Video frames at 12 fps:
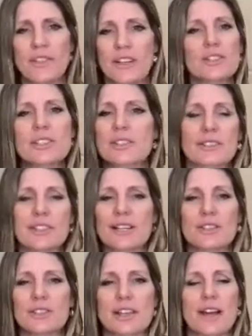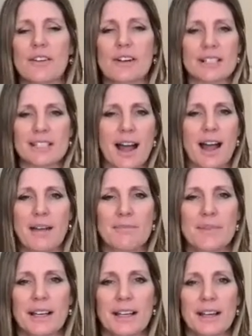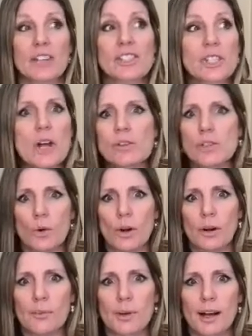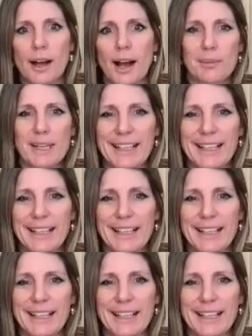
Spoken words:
there's never a time. A snowstorm. I mean,